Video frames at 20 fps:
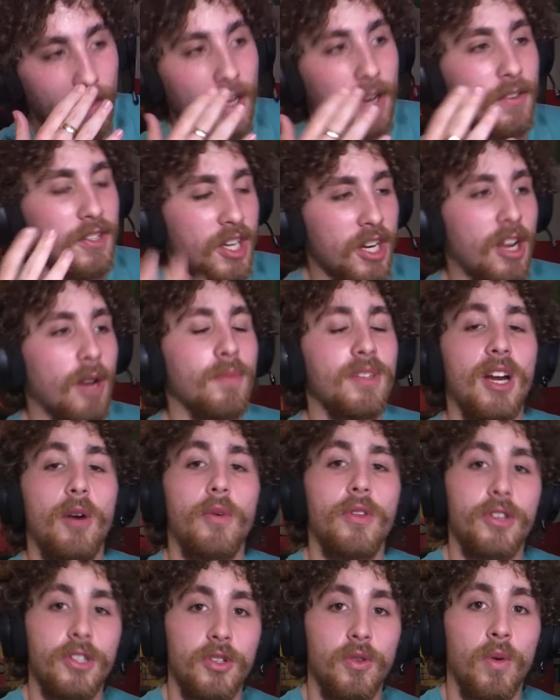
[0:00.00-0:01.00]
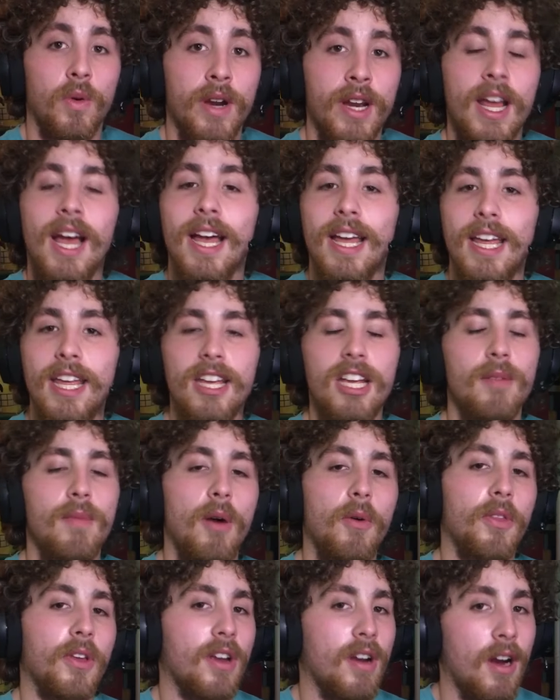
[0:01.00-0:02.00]
if she comes out with a story, he'd come
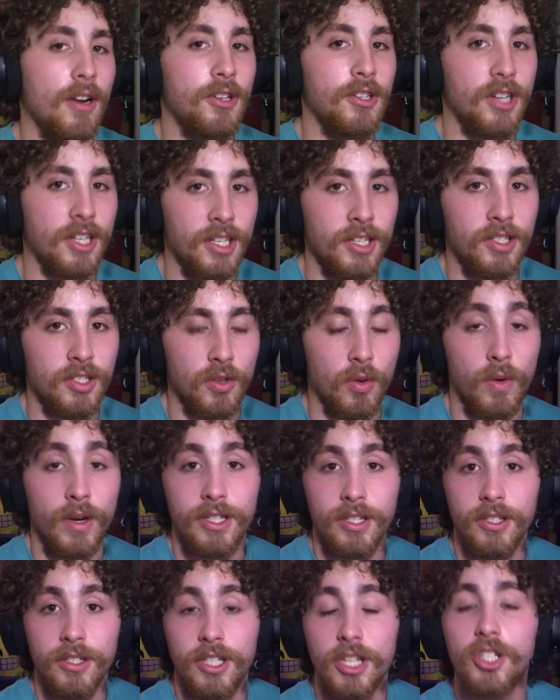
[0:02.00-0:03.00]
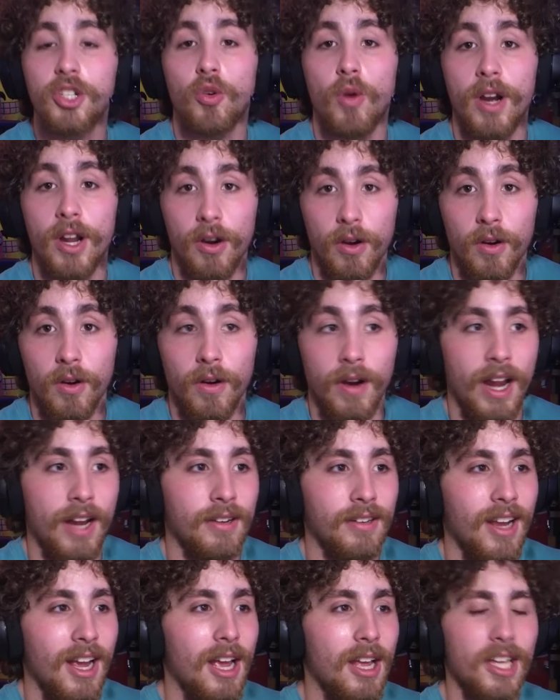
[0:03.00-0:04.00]
out with a contradicting story to discredit her,
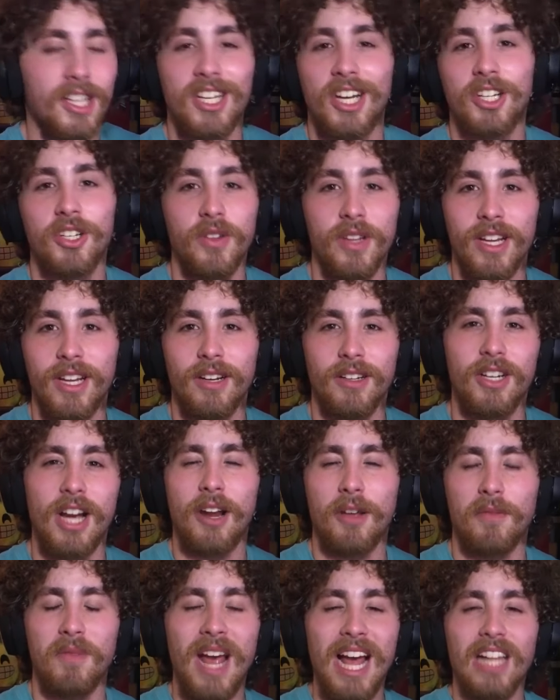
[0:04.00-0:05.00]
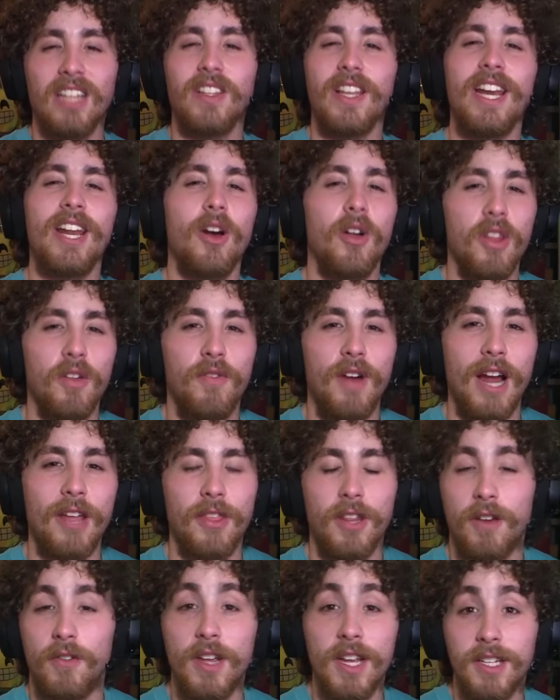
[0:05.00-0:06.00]
and essentially kind of leaning on the fact
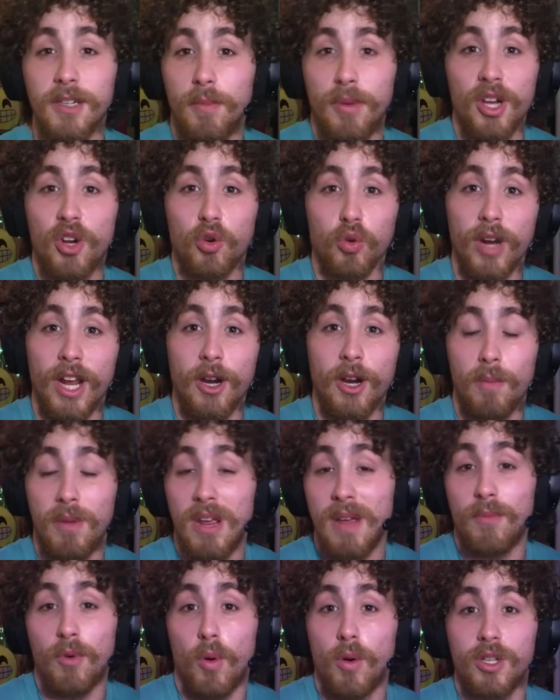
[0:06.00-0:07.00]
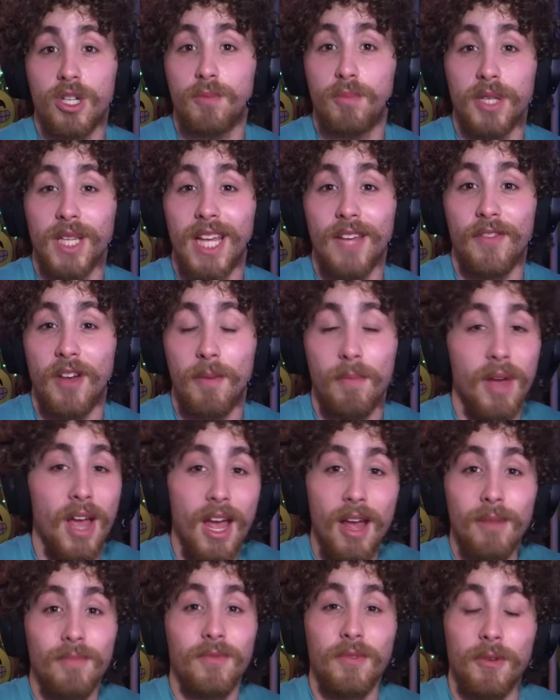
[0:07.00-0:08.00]
that if he's a big creator, people will just believe him.
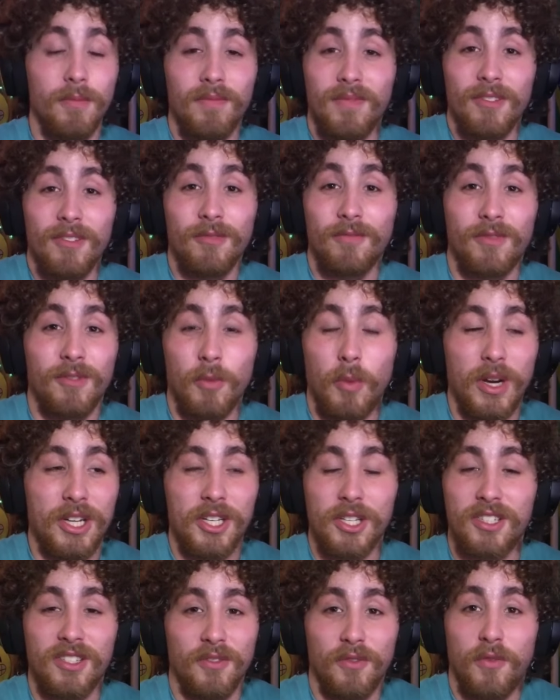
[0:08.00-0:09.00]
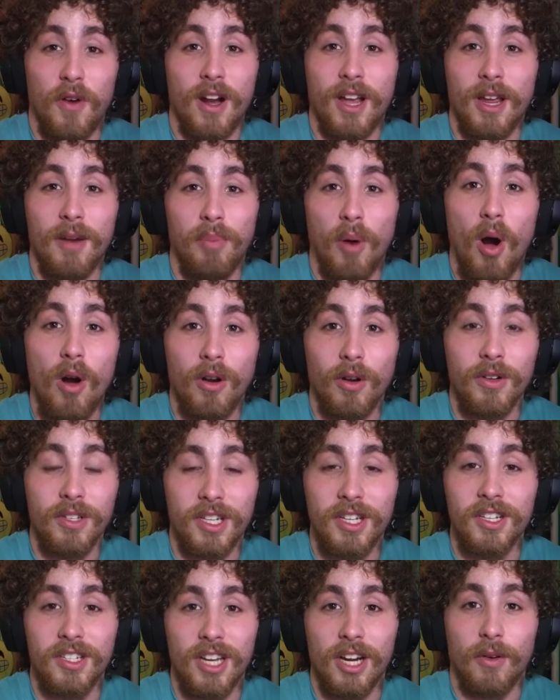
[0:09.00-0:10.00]
Which is fucking bonkers
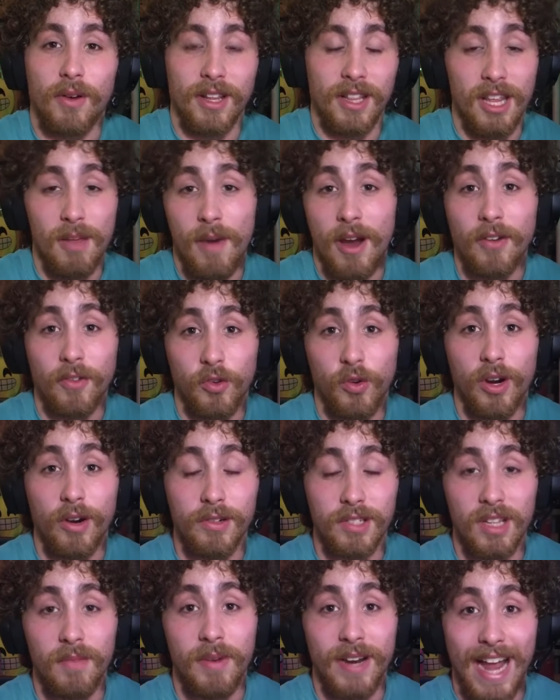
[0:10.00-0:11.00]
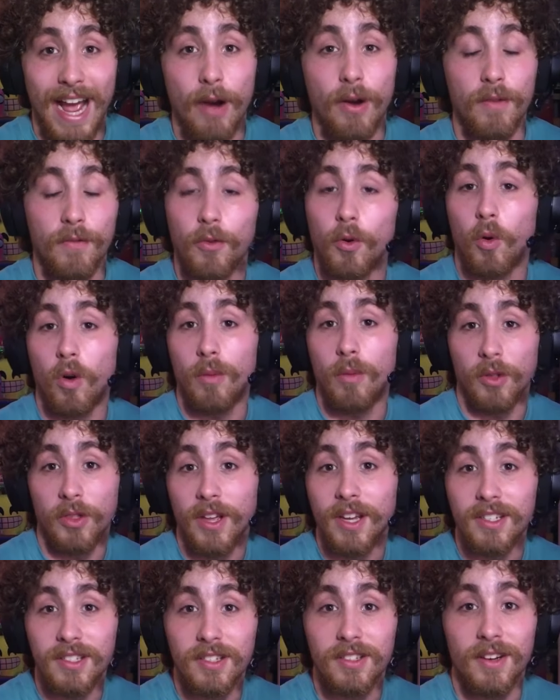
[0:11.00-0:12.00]
considering the amount of creators that have been outed for horrible
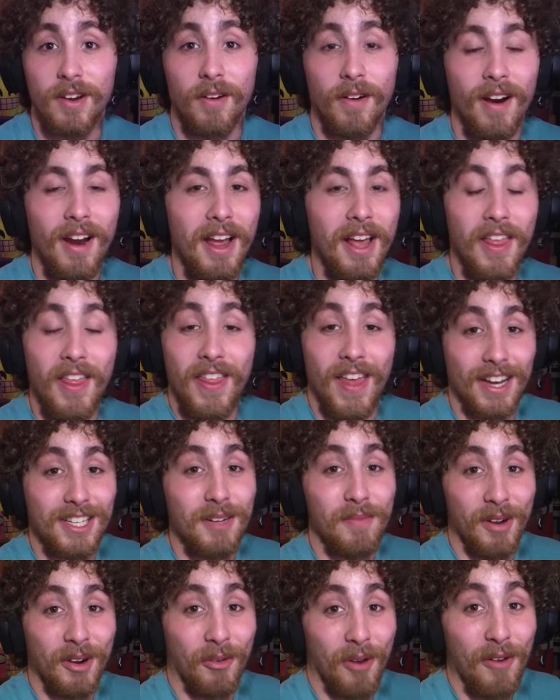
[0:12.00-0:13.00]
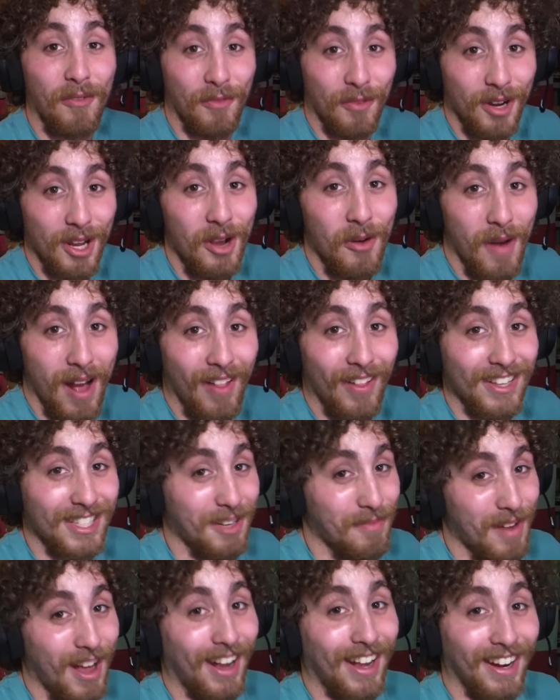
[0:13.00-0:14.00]
things this year. That's a bit rough for you, Alex,
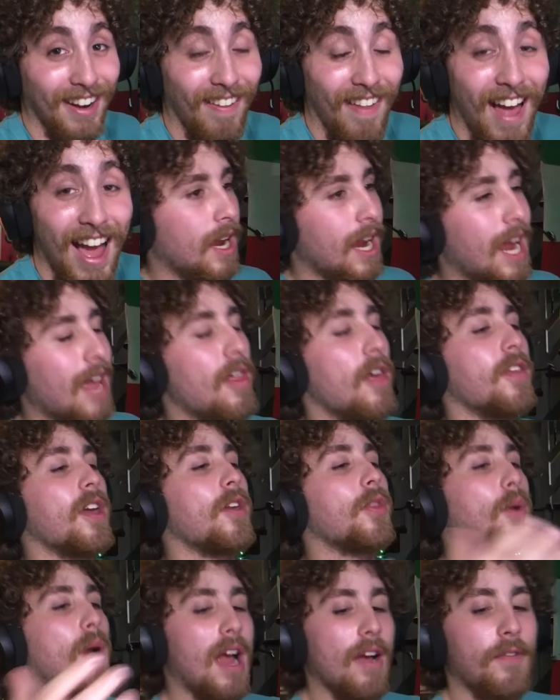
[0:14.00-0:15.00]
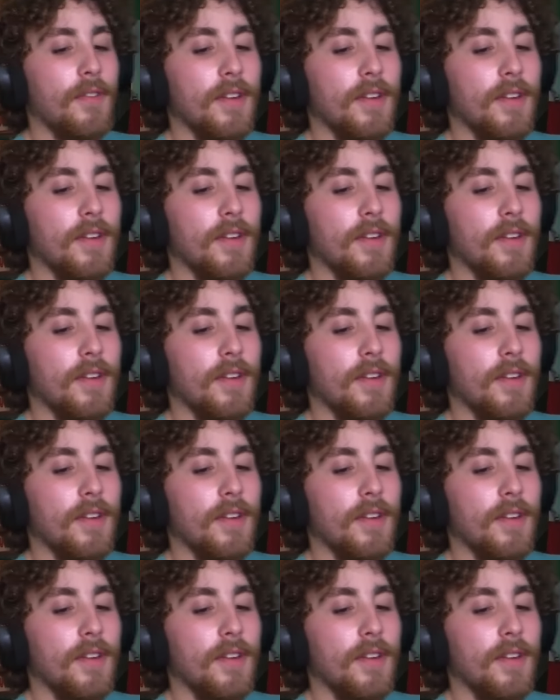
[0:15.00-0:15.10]
I'm not gonna lie. And then the other half